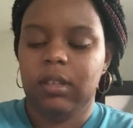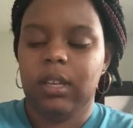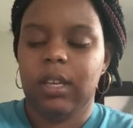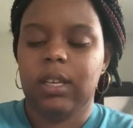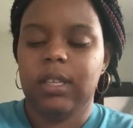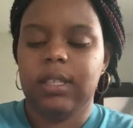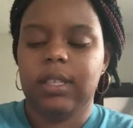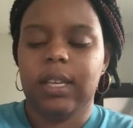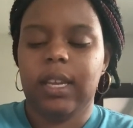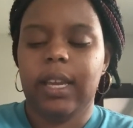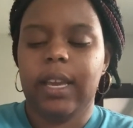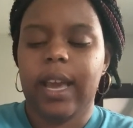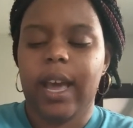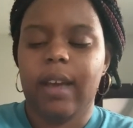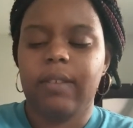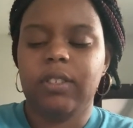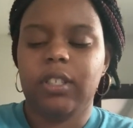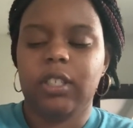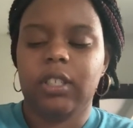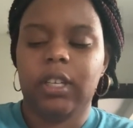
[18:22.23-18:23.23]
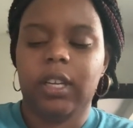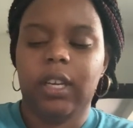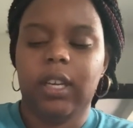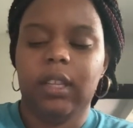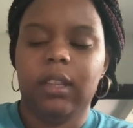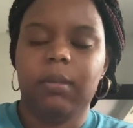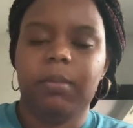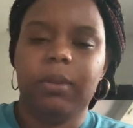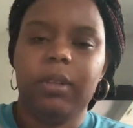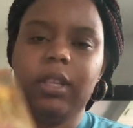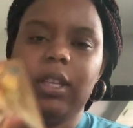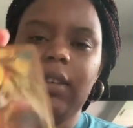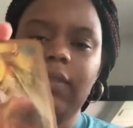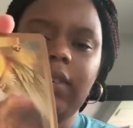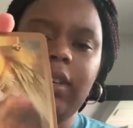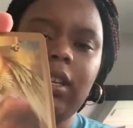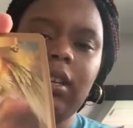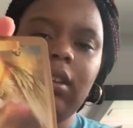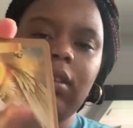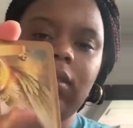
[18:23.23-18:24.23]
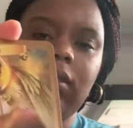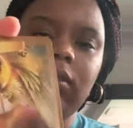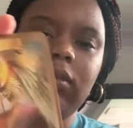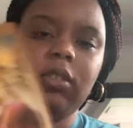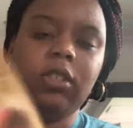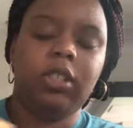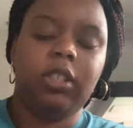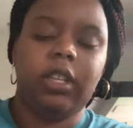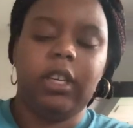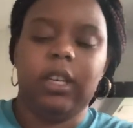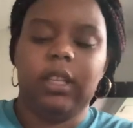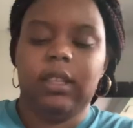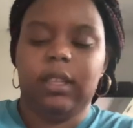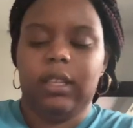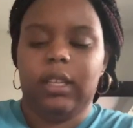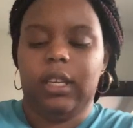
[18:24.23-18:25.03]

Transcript: And it's like, have strength. Believe in your own strength.